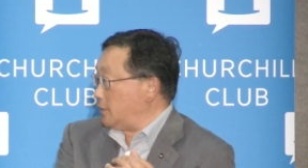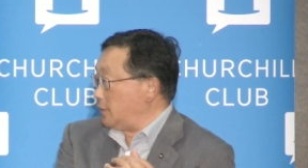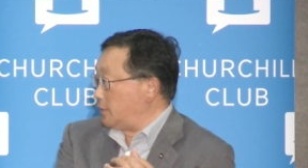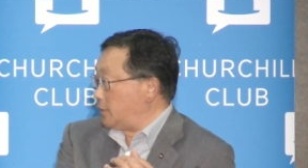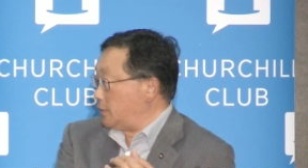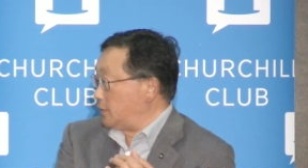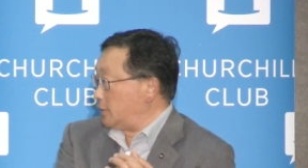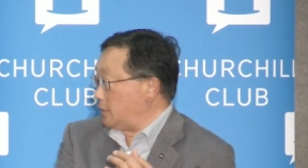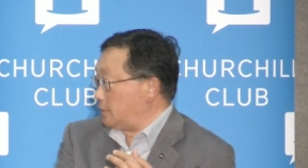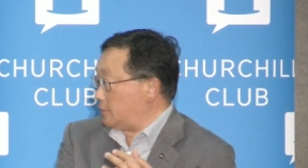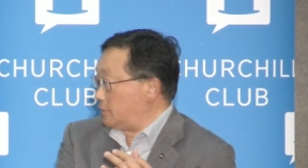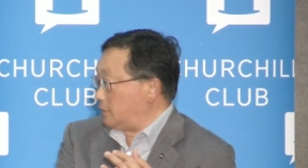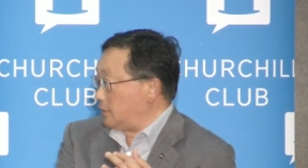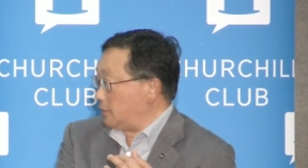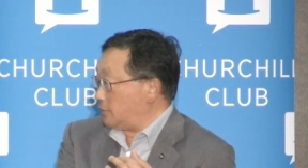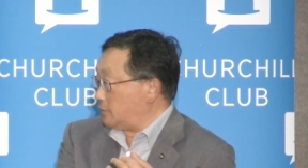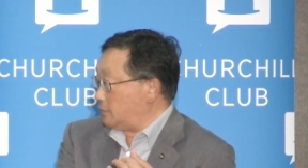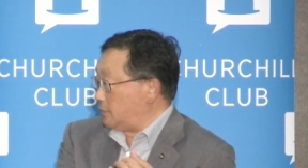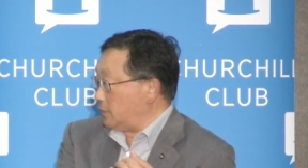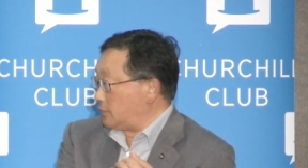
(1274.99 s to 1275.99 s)
I think that,
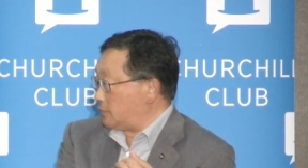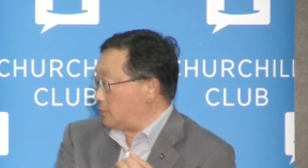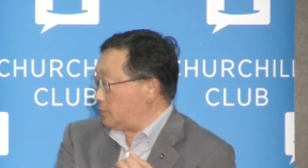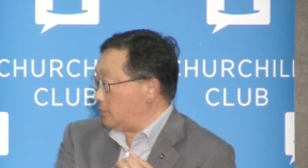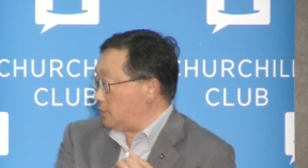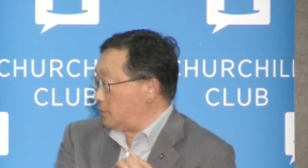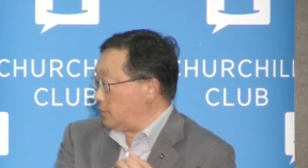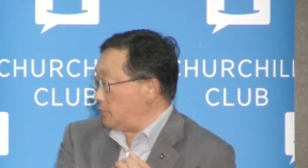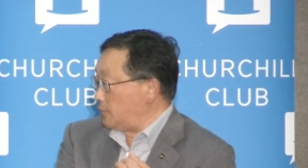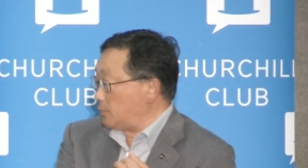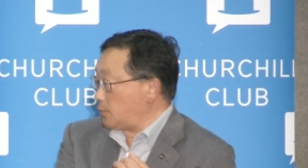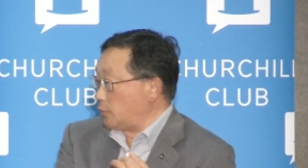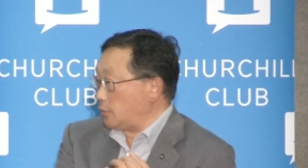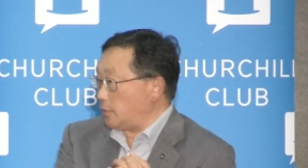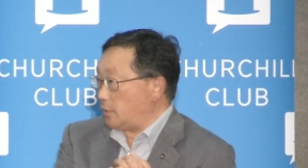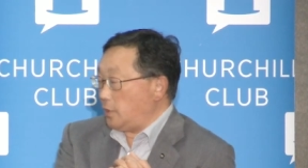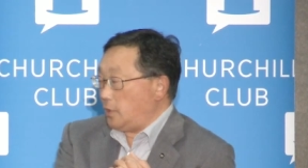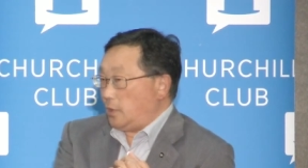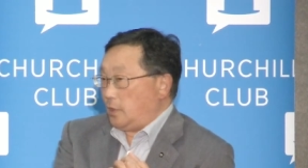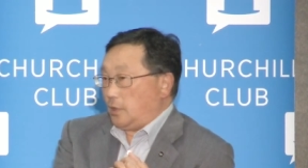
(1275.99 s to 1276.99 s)
that that's an point.